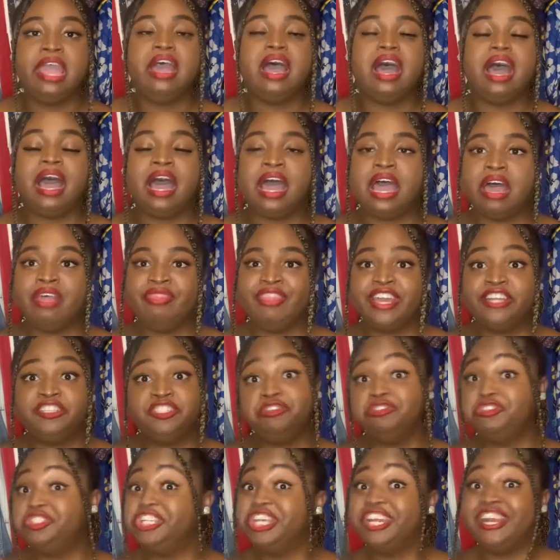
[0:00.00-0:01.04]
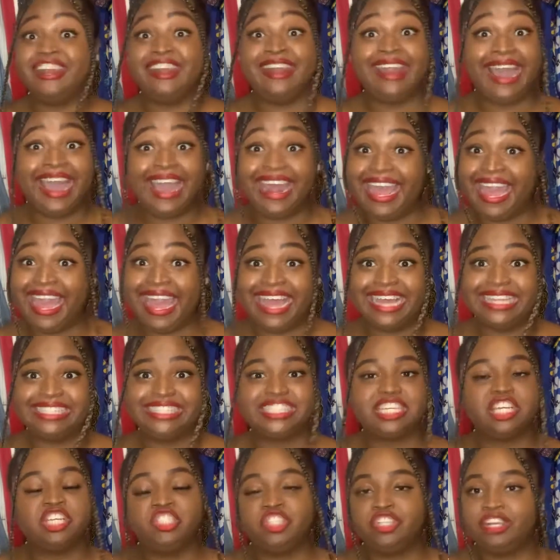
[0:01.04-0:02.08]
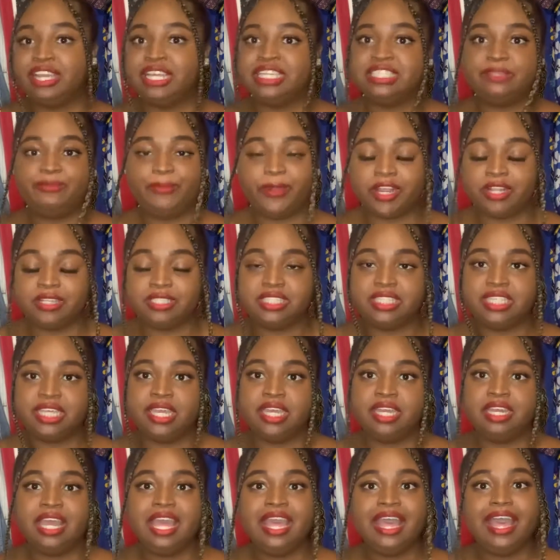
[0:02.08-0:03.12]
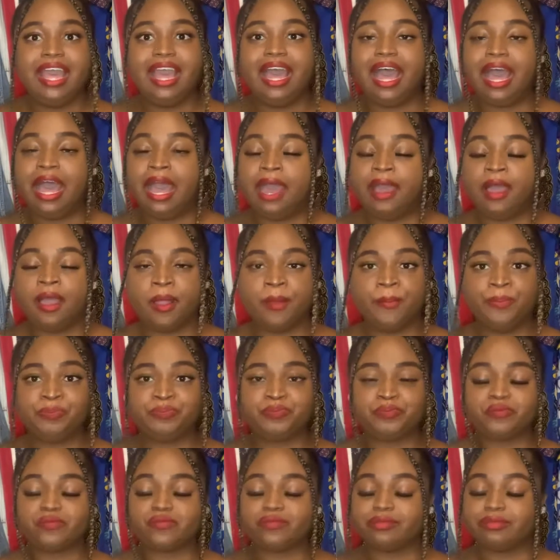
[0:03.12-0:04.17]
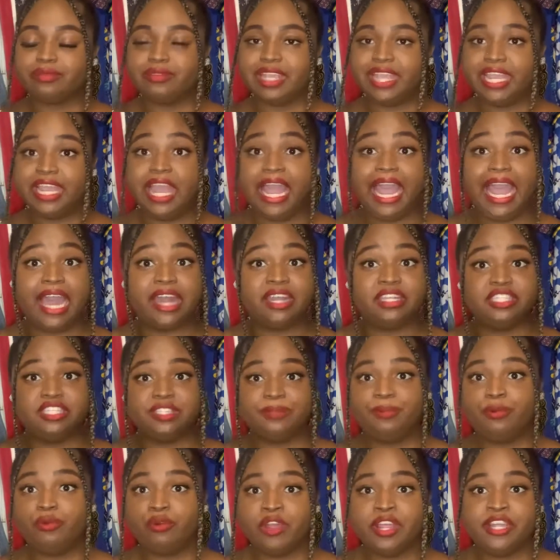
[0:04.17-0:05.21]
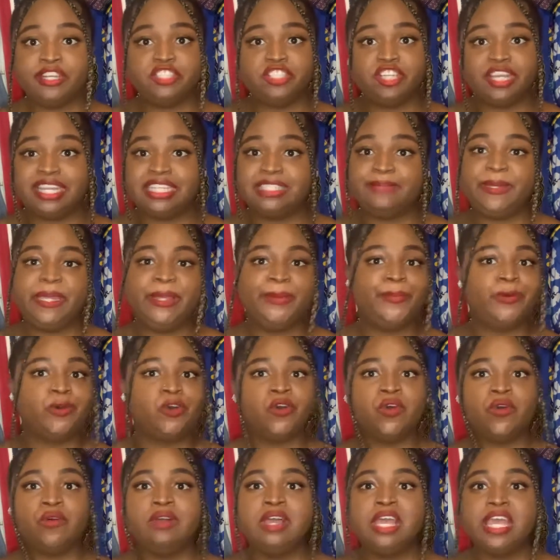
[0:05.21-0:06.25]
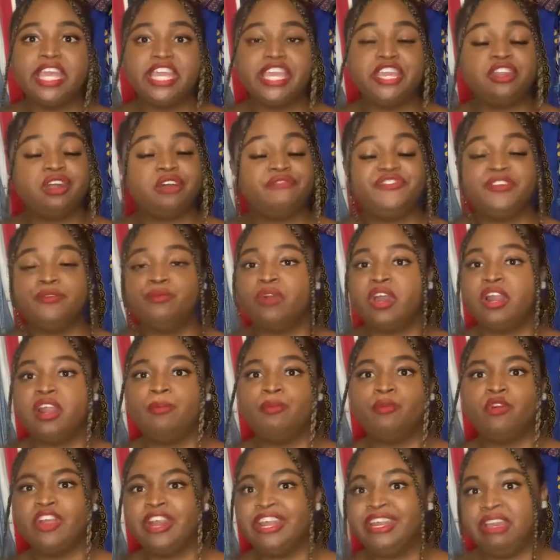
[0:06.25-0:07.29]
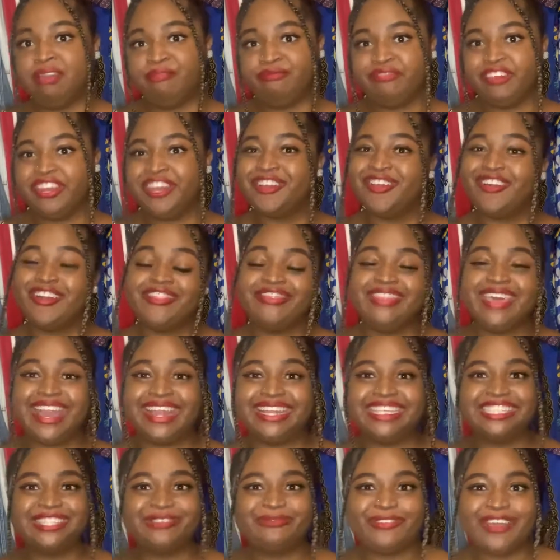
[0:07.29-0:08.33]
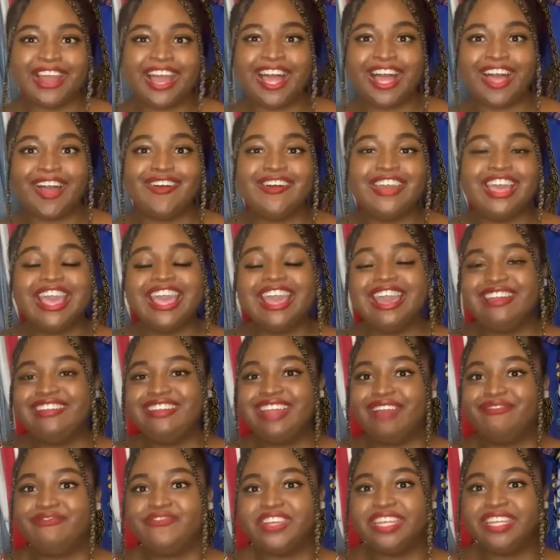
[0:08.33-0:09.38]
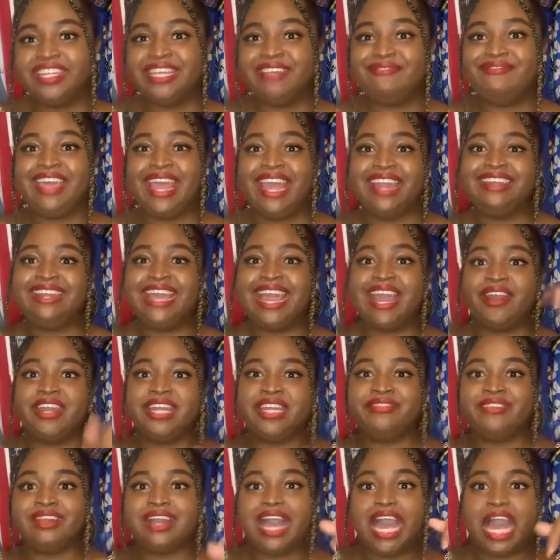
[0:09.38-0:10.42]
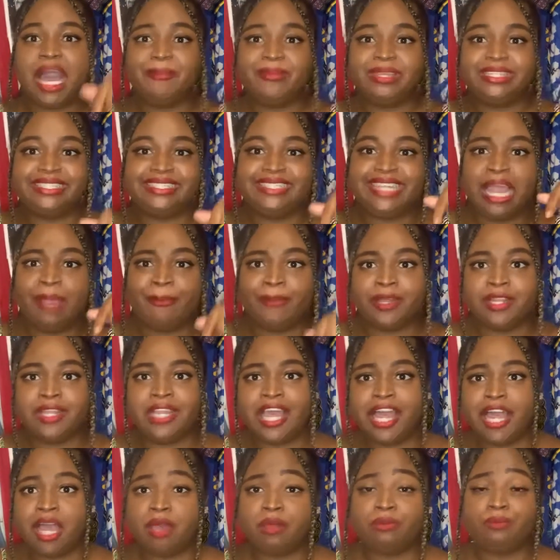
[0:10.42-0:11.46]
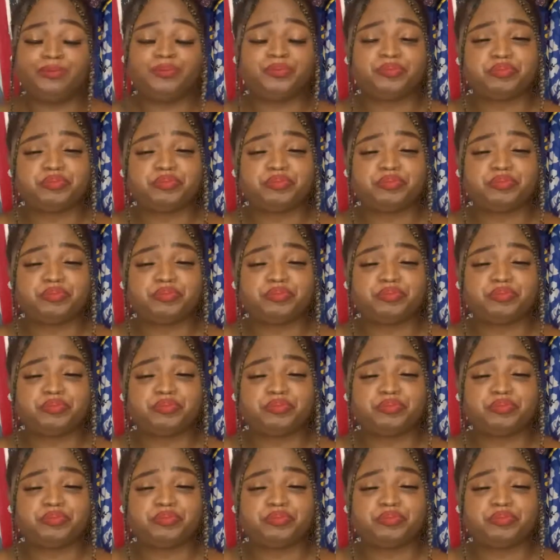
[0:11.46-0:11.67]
that you should not ask a trans person, how to support trans people. You know, if you want a more in-depth video on that as well, definitely leave that down in the comments down below.